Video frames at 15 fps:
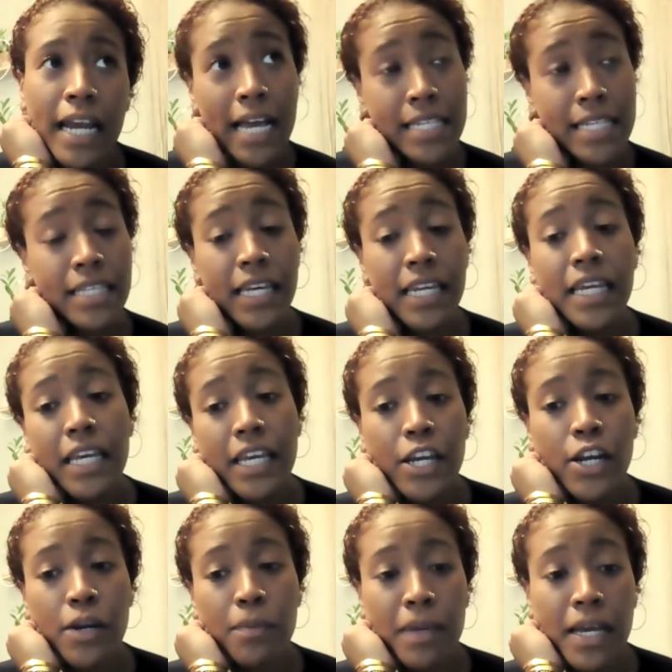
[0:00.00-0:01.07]
isolating
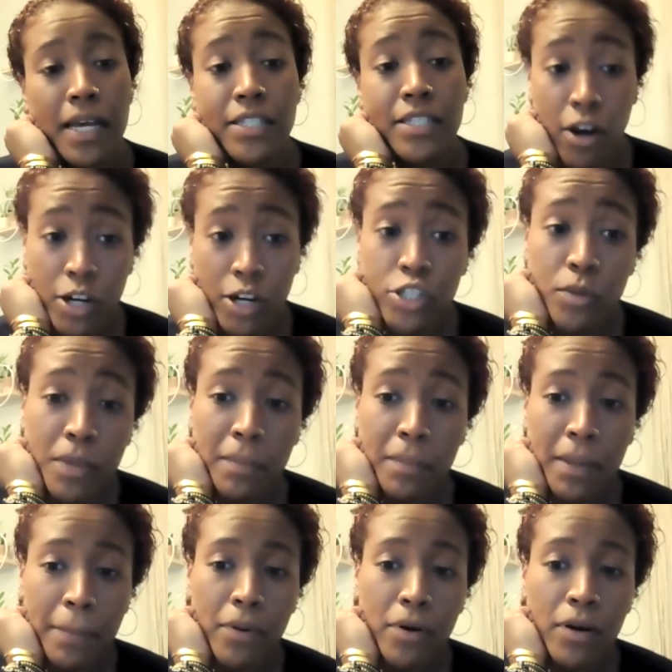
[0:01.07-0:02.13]
here because there are so many
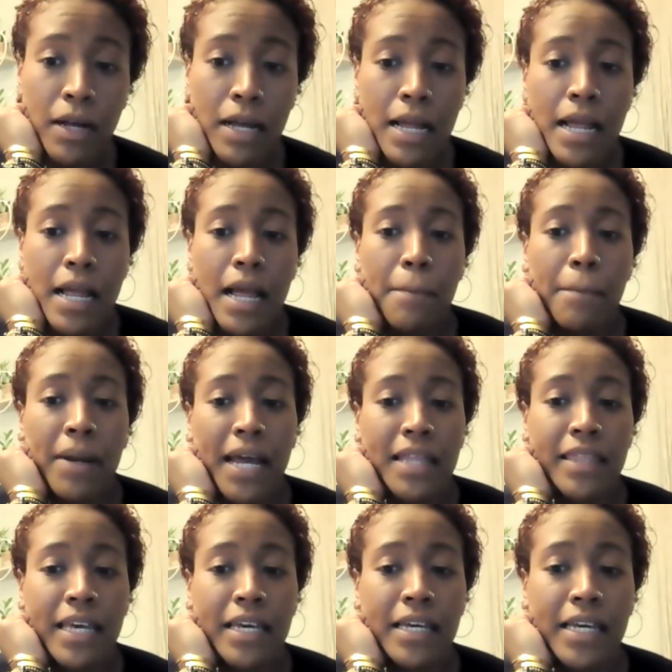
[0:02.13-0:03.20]
people, but I
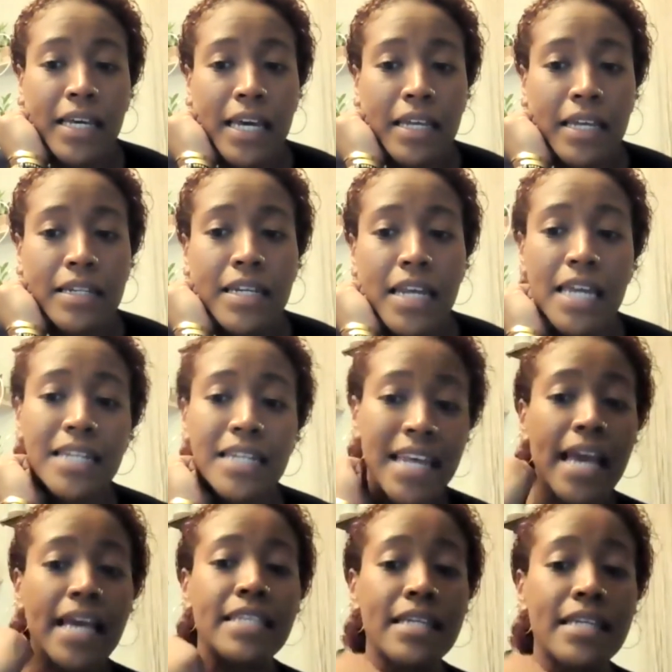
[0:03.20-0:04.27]
think it
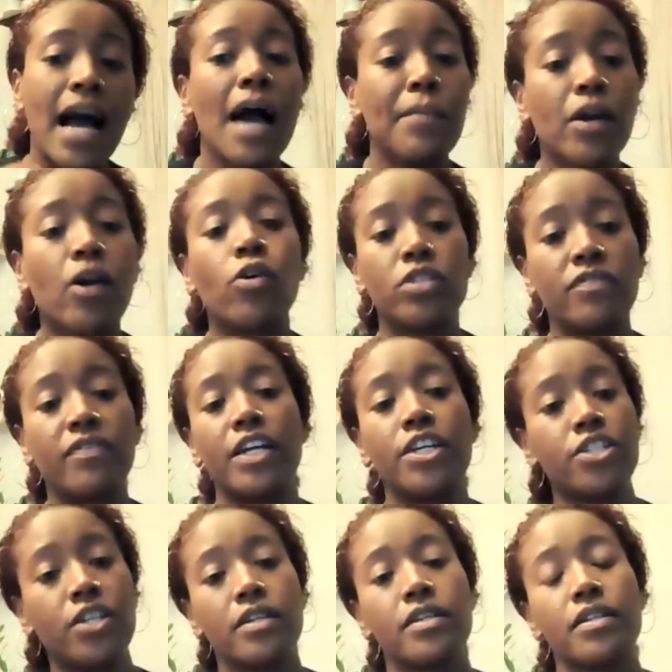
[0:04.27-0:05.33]
takes time and
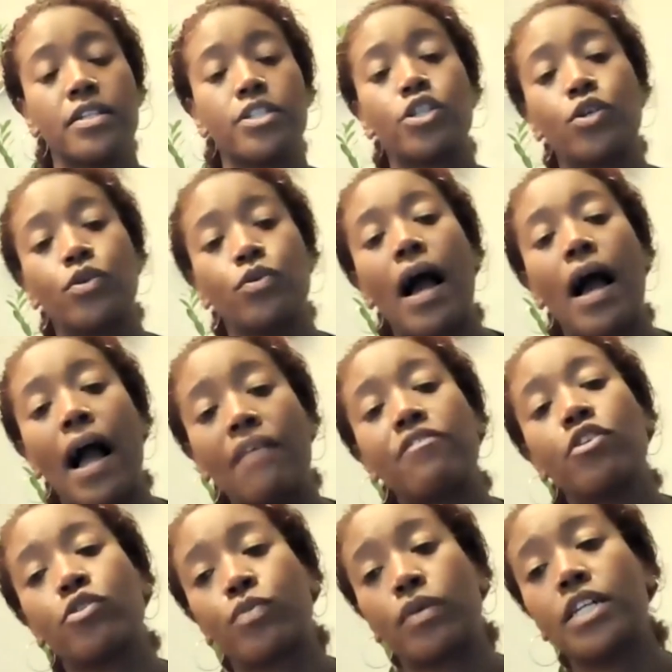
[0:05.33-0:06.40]
cultivation to have
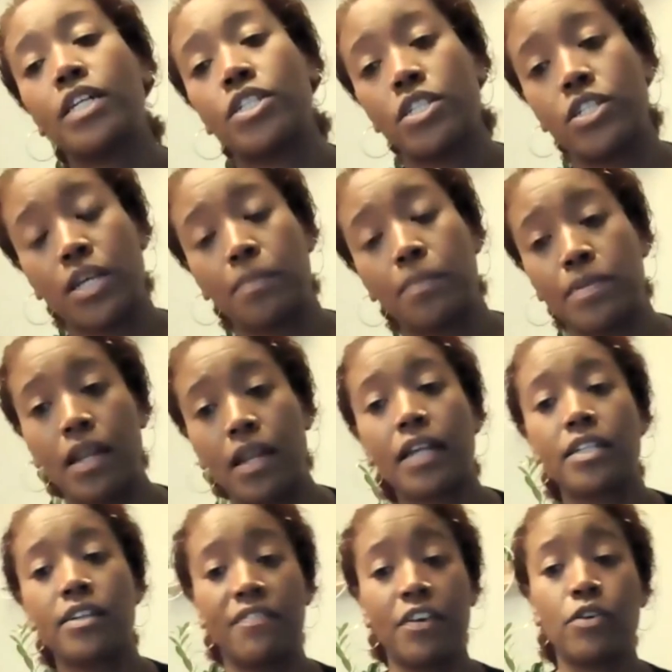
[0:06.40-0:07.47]
those relationships and not
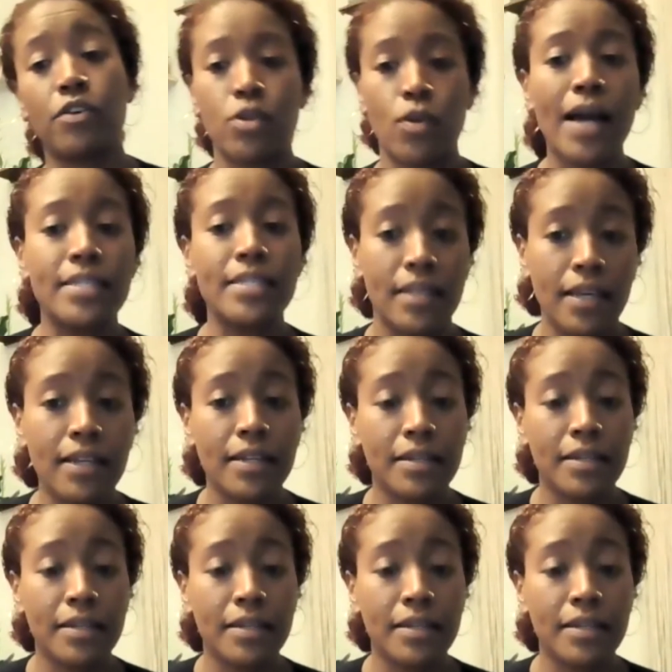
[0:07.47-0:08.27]
to feel so isolated.